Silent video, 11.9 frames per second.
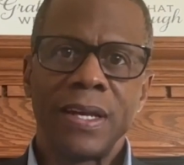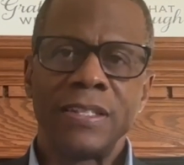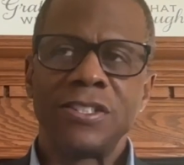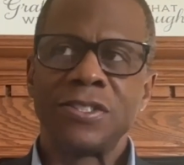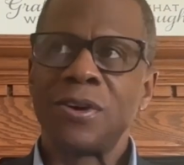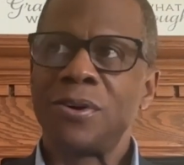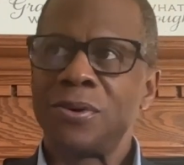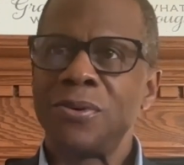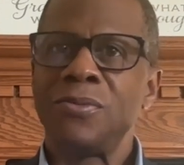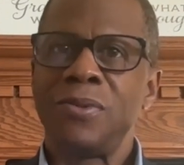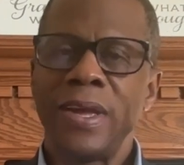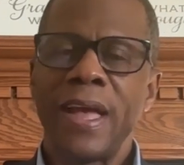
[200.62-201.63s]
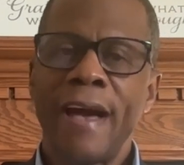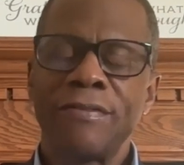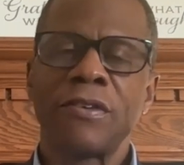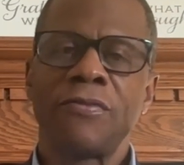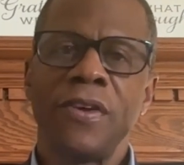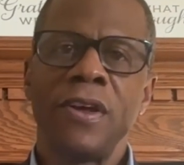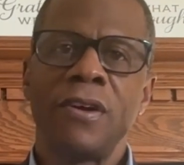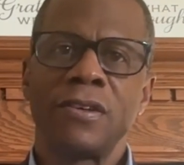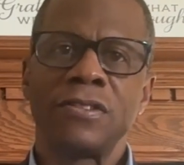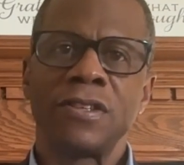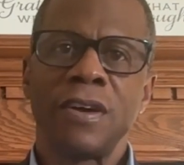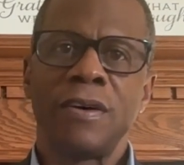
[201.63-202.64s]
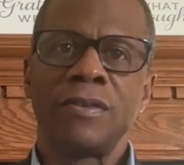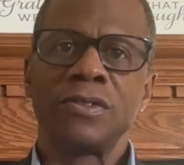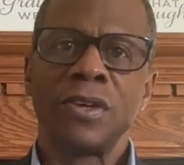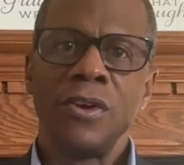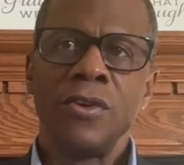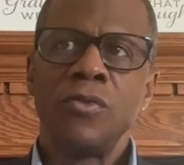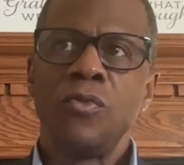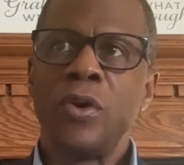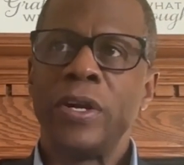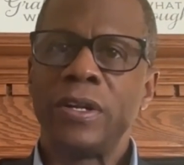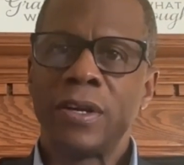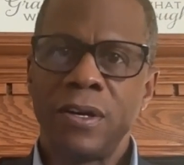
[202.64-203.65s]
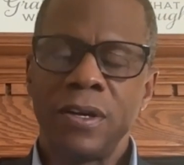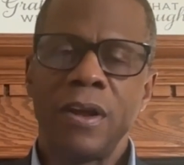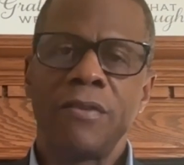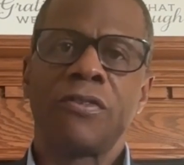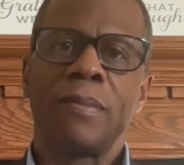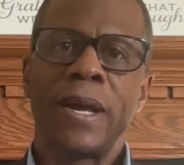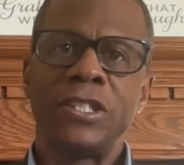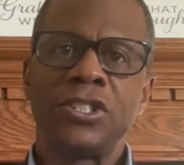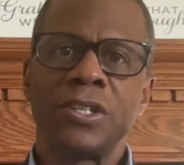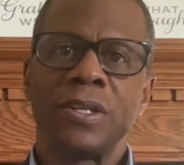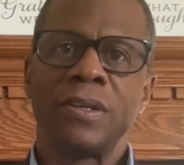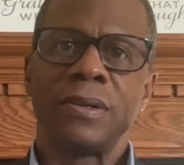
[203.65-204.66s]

And so we have to feed ourselves with good information.